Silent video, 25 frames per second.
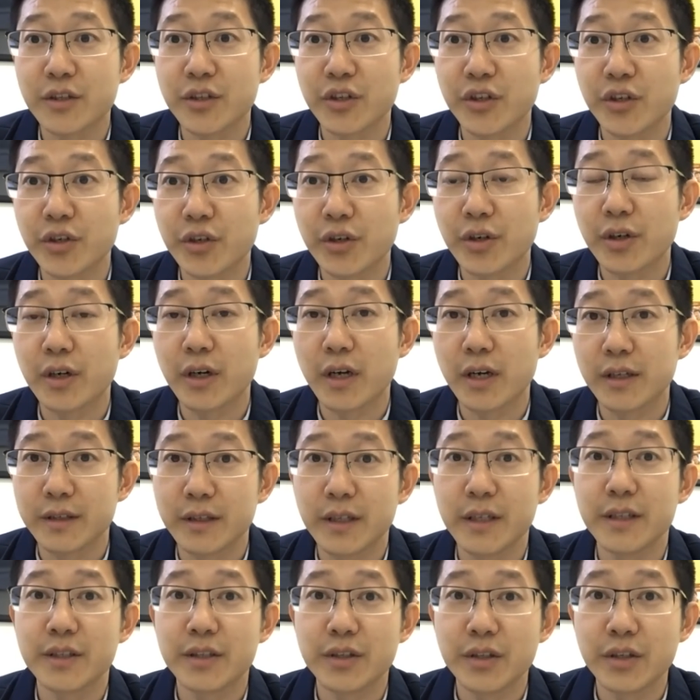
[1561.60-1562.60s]
year and
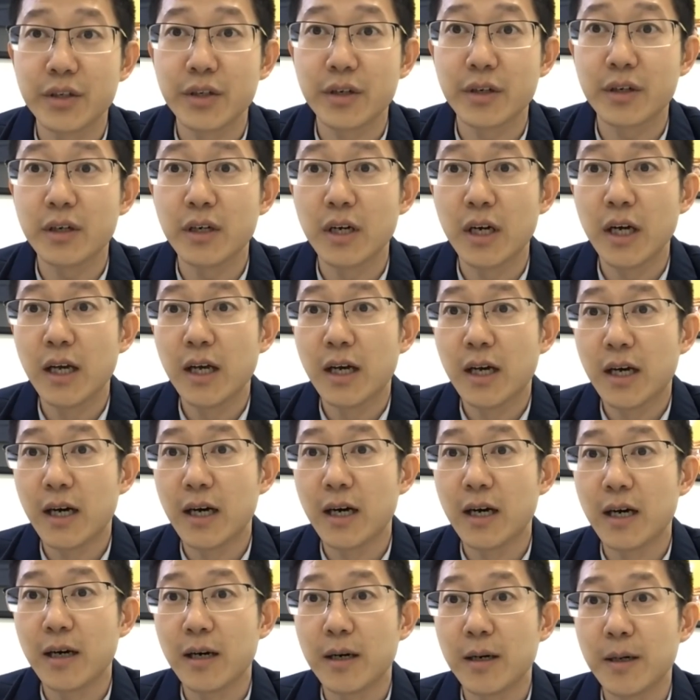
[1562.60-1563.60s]
this year,
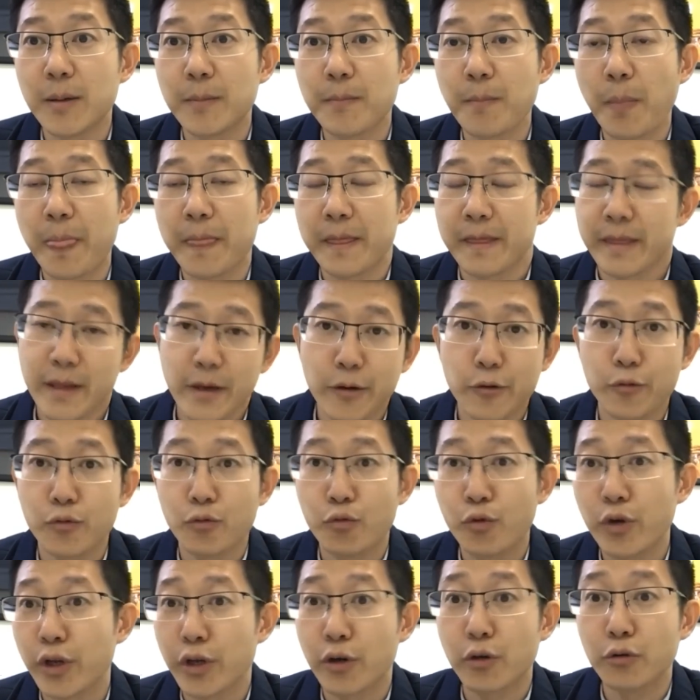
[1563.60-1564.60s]
they
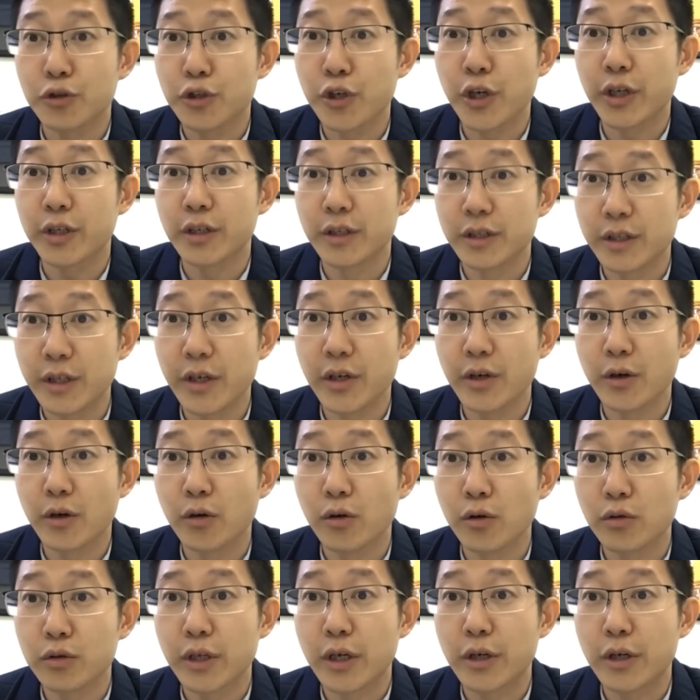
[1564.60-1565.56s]
renegotiate the deal,